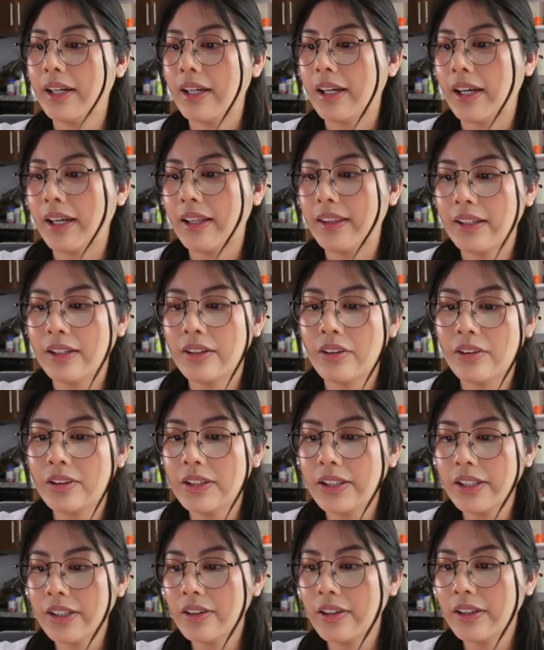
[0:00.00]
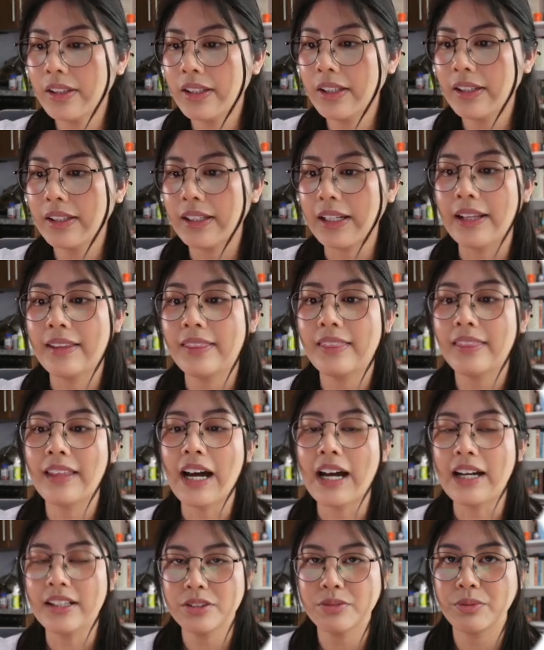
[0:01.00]
And then I'll click on it, and
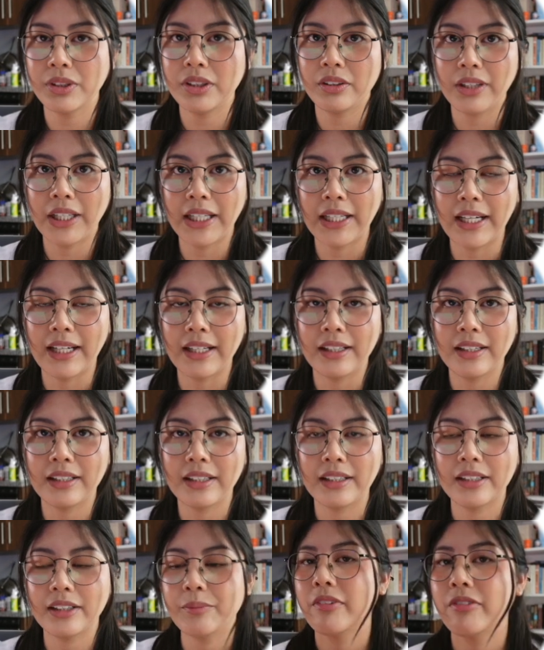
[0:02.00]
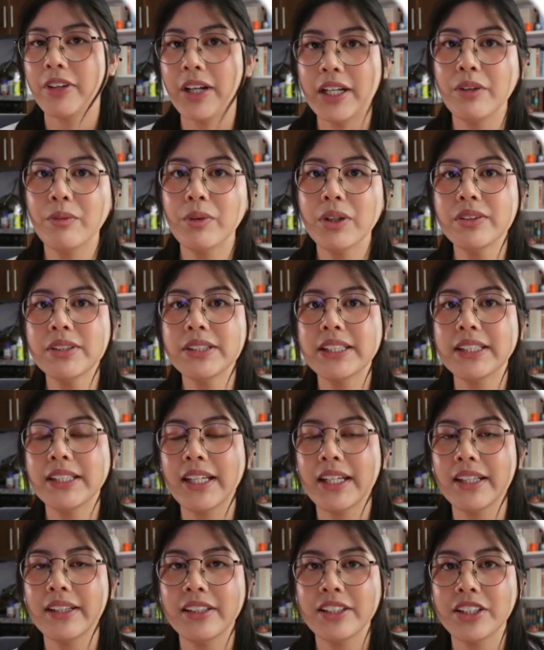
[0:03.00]
that's when you can edit it. For anyone who didn't
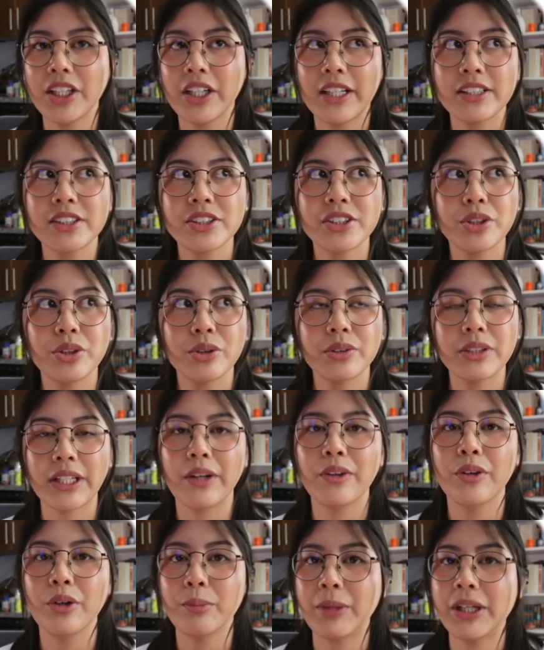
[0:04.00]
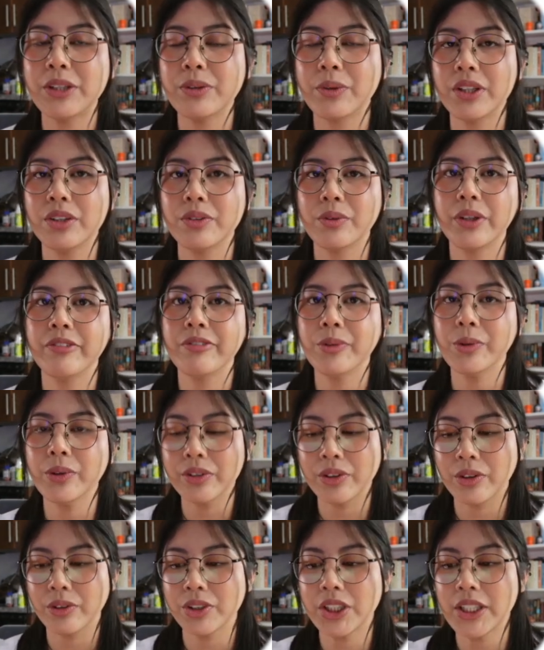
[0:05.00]
get a chance to download my 2024
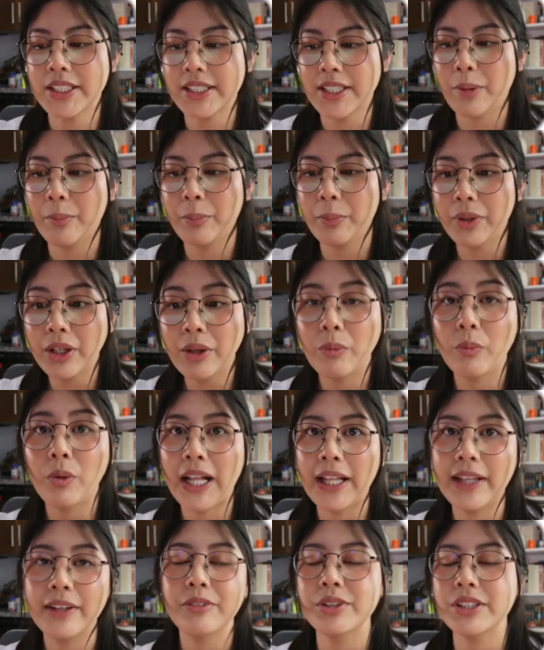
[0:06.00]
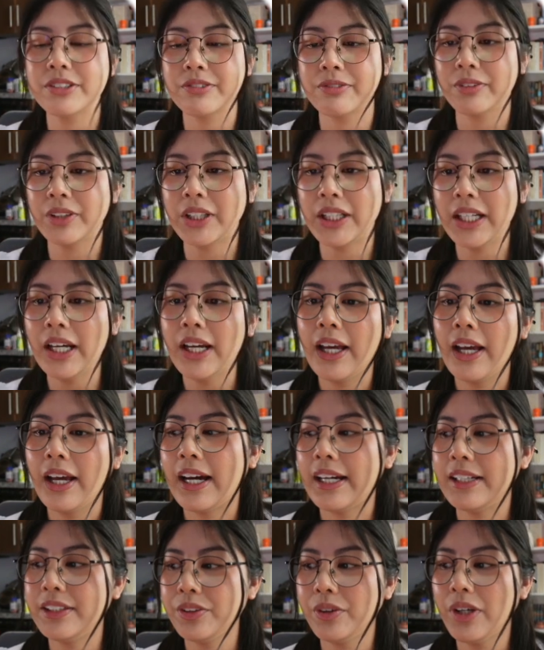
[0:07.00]
Notion template while it was free,
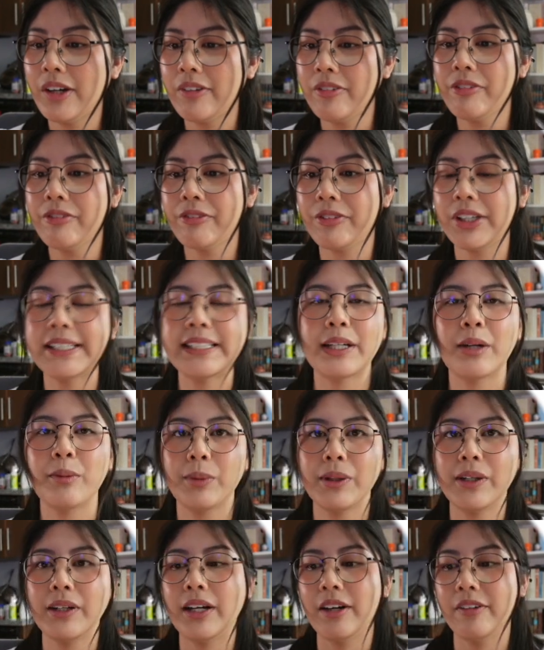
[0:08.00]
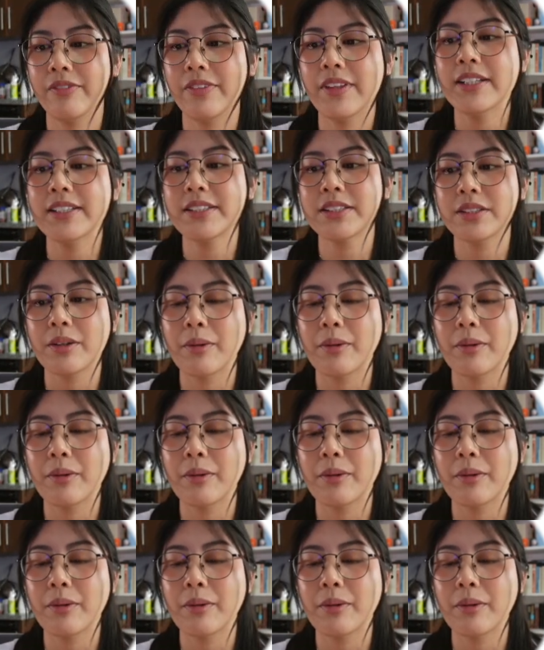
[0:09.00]
I do have a free template of this